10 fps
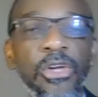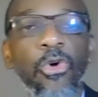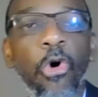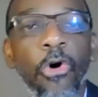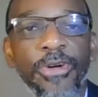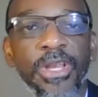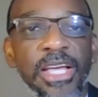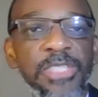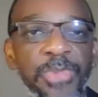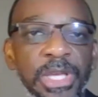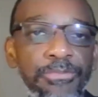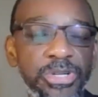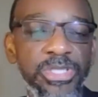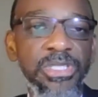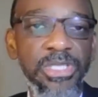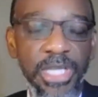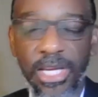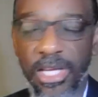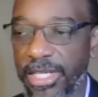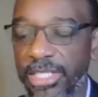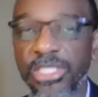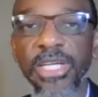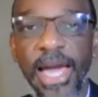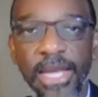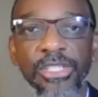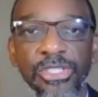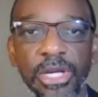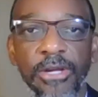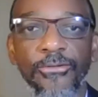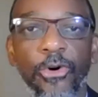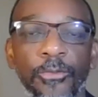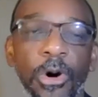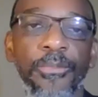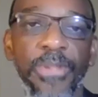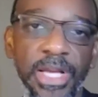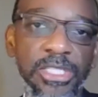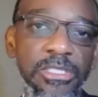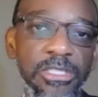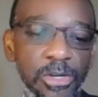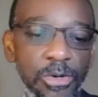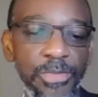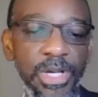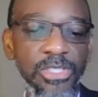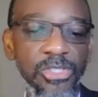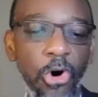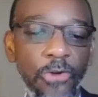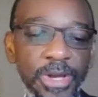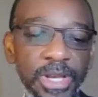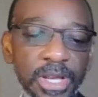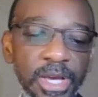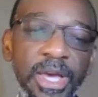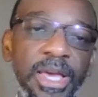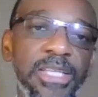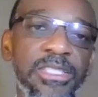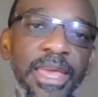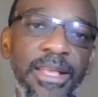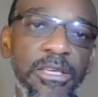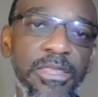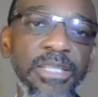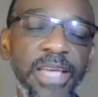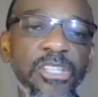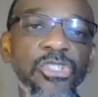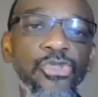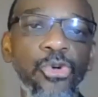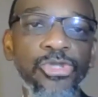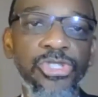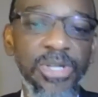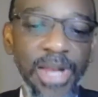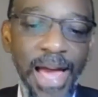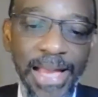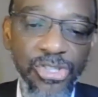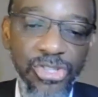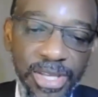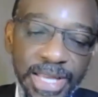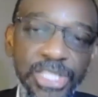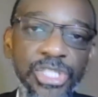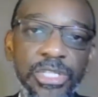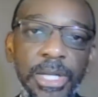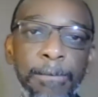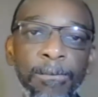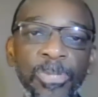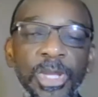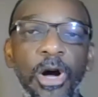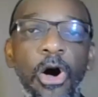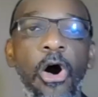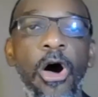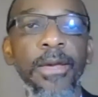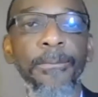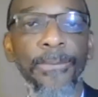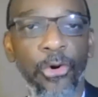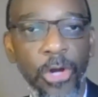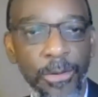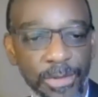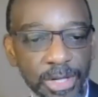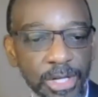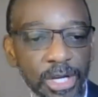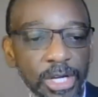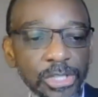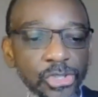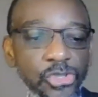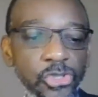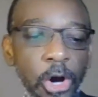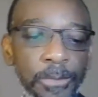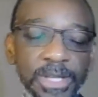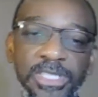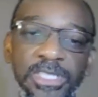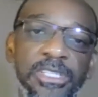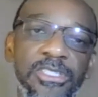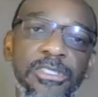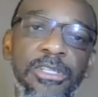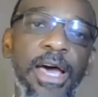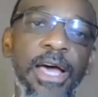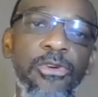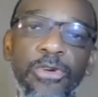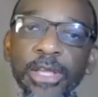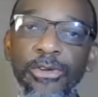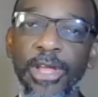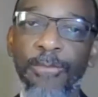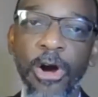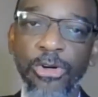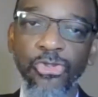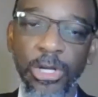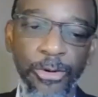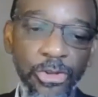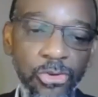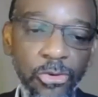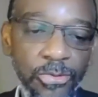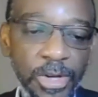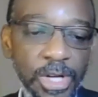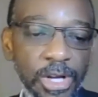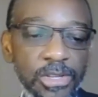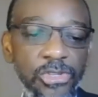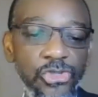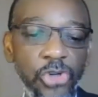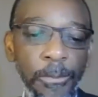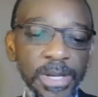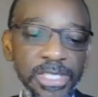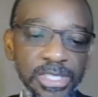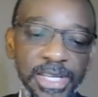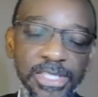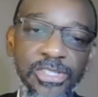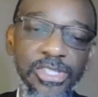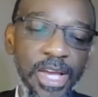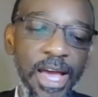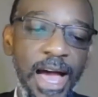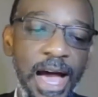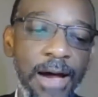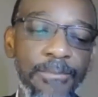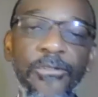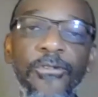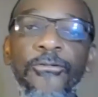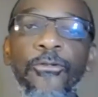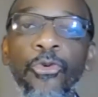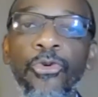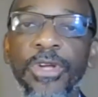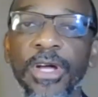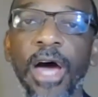COVID has been particularly challenging for populations because COVID is linked to things like social isolation, unemployment, joblessness, and Marco talked about it too, joblessness, food and